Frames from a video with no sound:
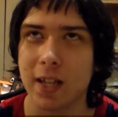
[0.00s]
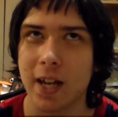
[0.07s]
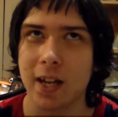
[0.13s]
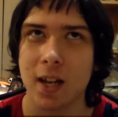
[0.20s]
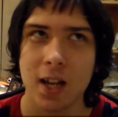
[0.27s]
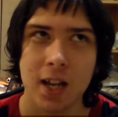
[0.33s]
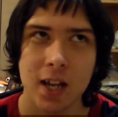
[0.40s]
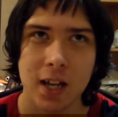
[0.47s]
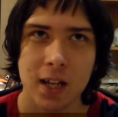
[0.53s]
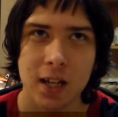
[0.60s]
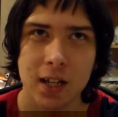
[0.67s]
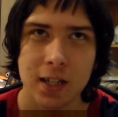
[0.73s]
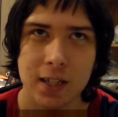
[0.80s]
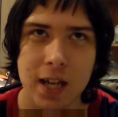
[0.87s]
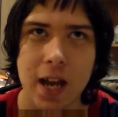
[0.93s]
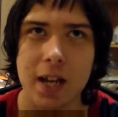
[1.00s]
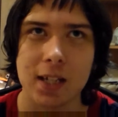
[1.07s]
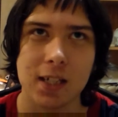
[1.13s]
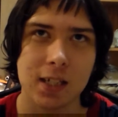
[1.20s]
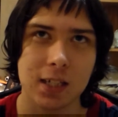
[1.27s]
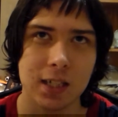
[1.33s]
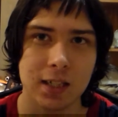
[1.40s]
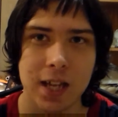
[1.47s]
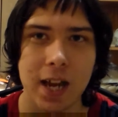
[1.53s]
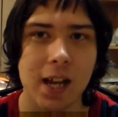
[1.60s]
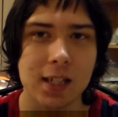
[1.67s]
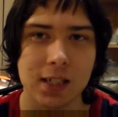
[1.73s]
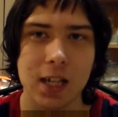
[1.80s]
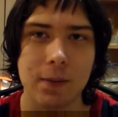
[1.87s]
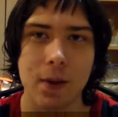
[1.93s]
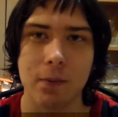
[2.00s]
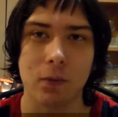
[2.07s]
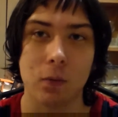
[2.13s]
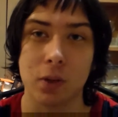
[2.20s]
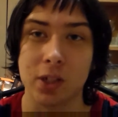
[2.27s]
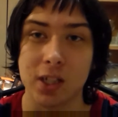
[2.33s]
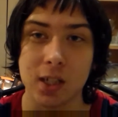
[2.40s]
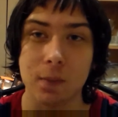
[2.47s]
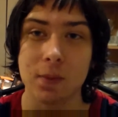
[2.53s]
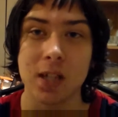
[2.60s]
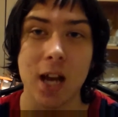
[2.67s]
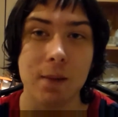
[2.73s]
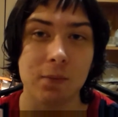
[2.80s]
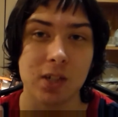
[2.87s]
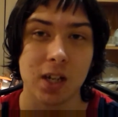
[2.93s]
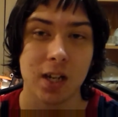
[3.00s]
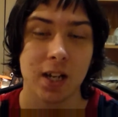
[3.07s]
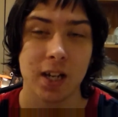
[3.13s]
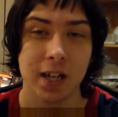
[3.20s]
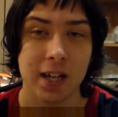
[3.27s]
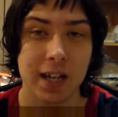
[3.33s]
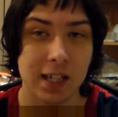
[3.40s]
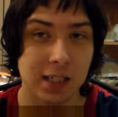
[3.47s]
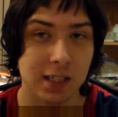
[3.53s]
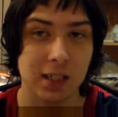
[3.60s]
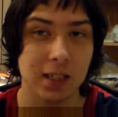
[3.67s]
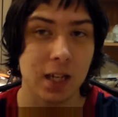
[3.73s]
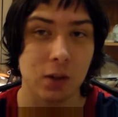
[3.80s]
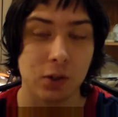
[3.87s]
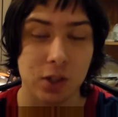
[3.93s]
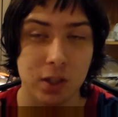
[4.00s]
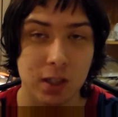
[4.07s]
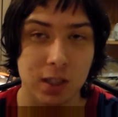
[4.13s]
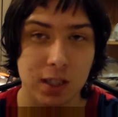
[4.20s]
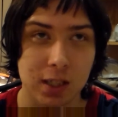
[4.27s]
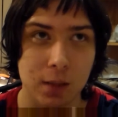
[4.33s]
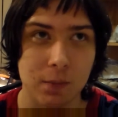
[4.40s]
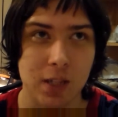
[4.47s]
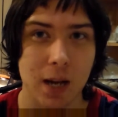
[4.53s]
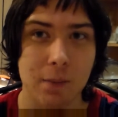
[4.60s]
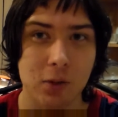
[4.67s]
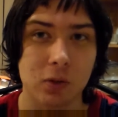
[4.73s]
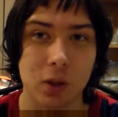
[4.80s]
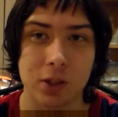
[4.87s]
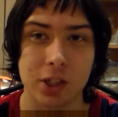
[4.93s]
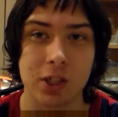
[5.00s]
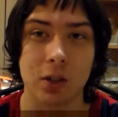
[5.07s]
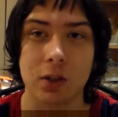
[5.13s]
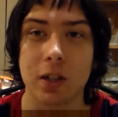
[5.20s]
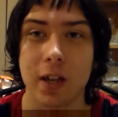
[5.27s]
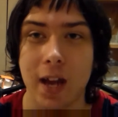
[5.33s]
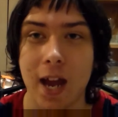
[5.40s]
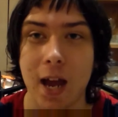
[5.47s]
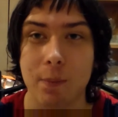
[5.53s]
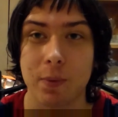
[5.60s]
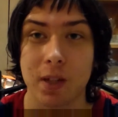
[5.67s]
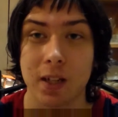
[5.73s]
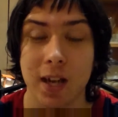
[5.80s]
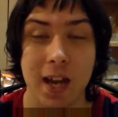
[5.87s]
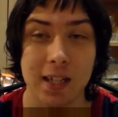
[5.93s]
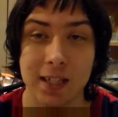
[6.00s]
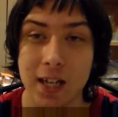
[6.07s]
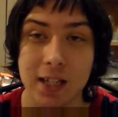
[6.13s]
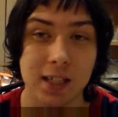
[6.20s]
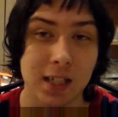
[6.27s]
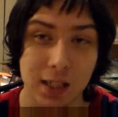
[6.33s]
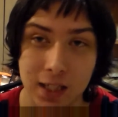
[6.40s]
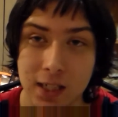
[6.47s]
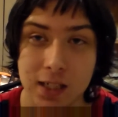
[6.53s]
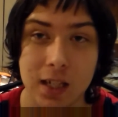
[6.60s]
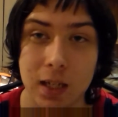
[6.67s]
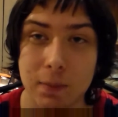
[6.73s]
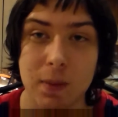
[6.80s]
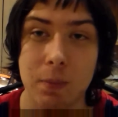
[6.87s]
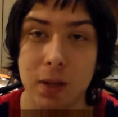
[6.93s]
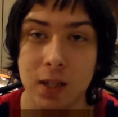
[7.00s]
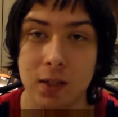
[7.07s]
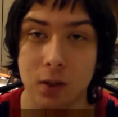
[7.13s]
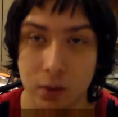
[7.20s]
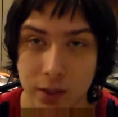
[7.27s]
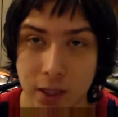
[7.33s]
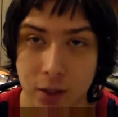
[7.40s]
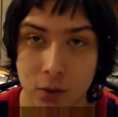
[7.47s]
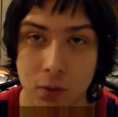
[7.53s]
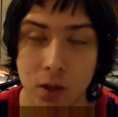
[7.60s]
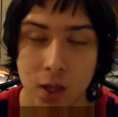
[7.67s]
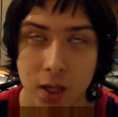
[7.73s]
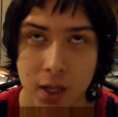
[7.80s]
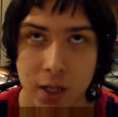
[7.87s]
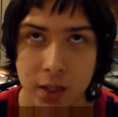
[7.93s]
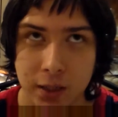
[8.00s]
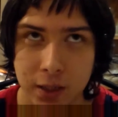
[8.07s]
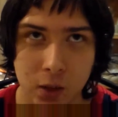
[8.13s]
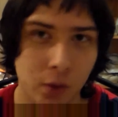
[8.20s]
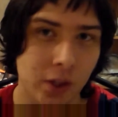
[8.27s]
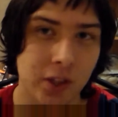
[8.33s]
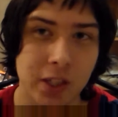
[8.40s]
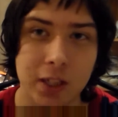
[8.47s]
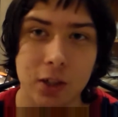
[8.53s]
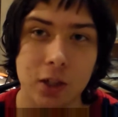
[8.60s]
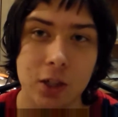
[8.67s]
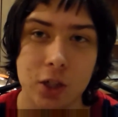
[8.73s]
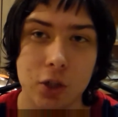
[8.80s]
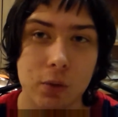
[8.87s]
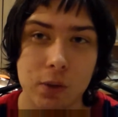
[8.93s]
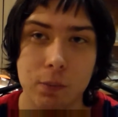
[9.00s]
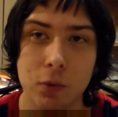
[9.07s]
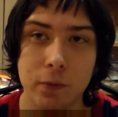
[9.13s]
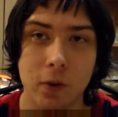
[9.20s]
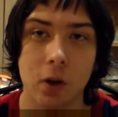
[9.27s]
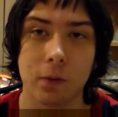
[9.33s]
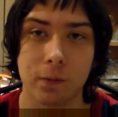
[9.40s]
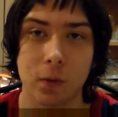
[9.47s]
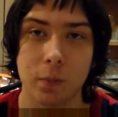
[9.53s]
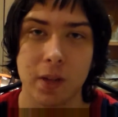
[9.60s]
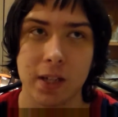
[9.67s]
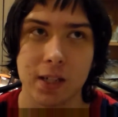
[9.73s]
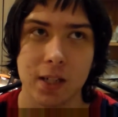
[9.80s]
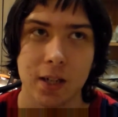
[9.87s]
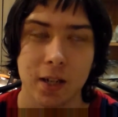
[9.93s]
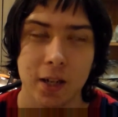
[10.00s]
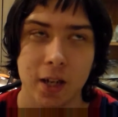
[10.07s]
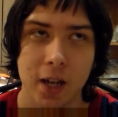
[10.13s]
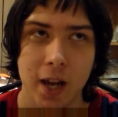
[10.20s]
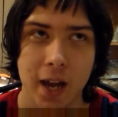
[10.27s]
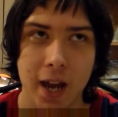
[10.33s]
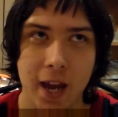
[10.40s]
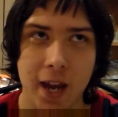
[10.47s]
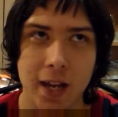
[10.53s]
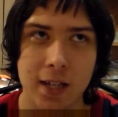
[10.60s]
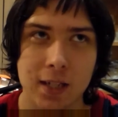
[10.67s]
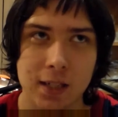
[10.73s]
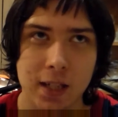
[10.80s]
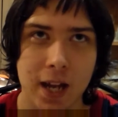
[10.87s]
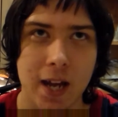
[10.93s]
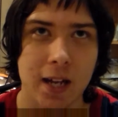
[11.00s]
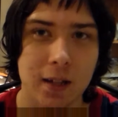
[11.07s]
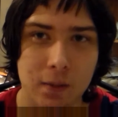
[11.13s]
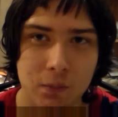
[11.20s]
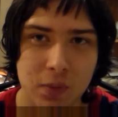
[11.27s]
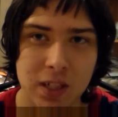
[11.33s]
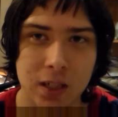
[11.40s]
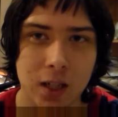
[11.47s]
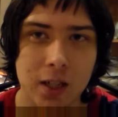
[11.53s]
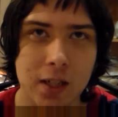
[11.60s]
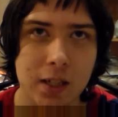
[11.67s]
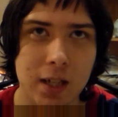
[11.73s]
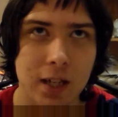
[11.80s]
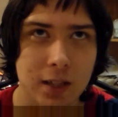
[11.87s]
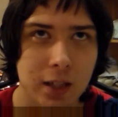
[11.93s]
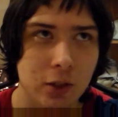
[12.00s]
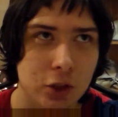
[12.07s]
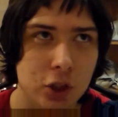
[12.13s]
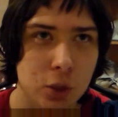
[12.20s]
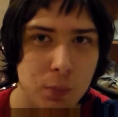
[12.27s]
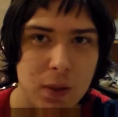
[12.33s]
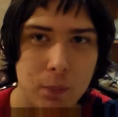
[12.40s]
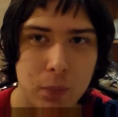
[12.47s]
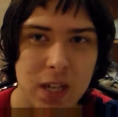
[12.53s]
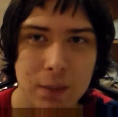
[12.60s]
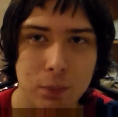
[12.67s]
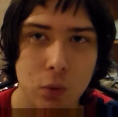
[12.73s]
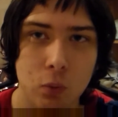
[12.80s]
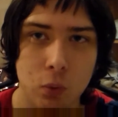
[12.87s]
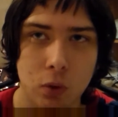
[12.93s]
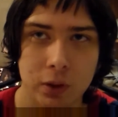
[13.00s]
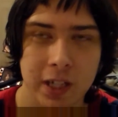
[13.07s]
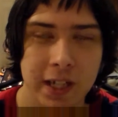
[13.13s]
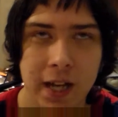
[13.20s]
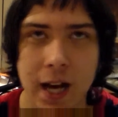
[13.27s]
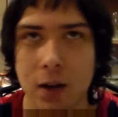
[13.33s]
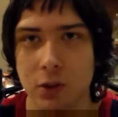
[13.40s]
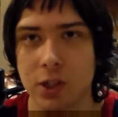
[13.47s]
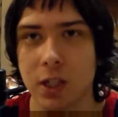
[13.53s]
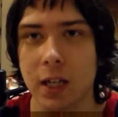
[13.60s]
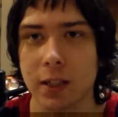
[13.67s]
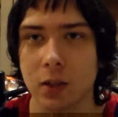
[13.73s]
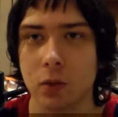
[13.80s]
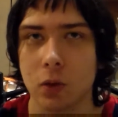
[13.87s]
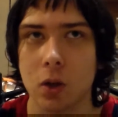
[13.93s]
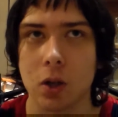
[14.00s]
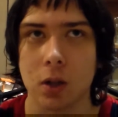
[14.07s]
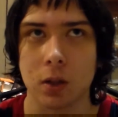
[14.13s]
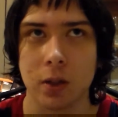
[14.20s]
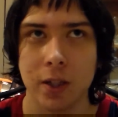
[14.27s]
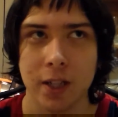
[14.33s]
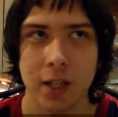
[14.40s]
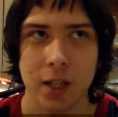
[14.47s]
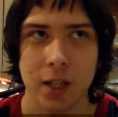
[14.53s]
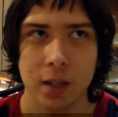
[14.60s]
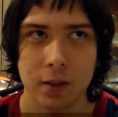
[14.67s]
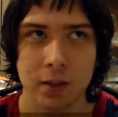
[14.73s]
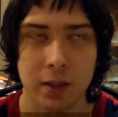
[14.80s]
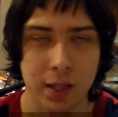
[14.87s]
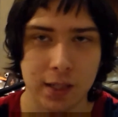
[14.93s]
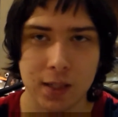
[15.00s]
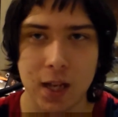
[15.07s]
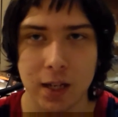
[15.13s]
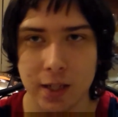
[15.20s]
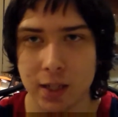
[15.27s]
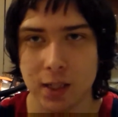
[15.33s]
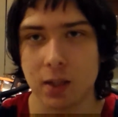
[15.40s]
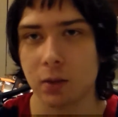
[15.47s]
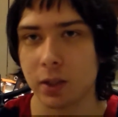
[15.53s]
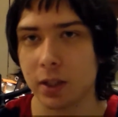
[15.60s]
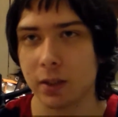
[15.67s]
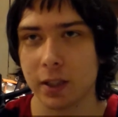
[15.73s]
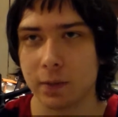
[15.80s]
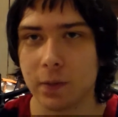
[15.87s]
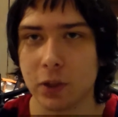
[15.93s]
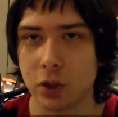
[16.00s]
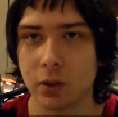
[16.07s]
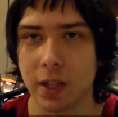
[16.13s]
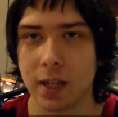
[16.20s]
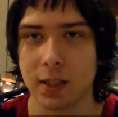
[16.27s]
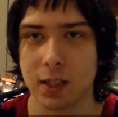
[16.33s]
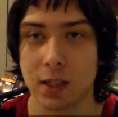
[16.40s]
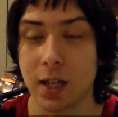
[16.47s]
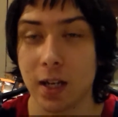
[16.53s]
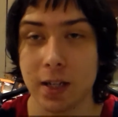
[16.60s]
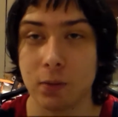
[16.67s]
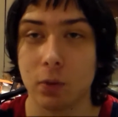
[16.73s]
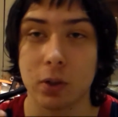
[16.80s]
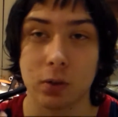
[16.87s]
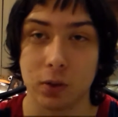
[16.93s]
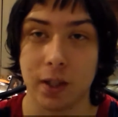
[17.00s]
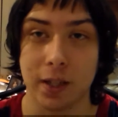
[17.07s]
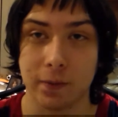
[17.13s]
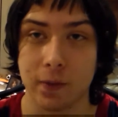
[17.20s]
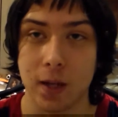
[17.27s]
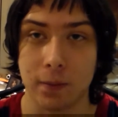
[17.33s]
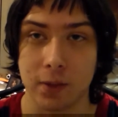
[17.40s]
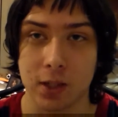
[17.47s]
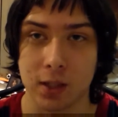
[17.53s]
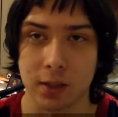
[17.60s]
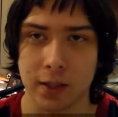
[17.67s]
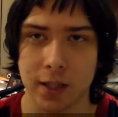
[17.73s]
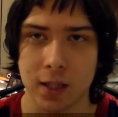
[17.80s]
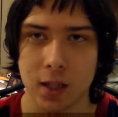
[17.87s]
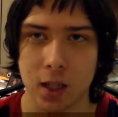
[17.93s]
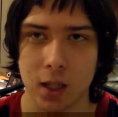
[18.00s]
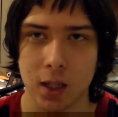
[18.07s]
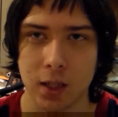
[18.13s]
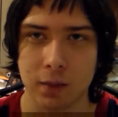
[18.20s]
that, yes, you can't save everyone. Sometimes sometimes losses are going to happen, and yes, it is going to be pinned on you. The only thing you can do is move on from it. And that, because there should be people working outside the law. And that's not necessarily like vigilantes, not in real life, obviously.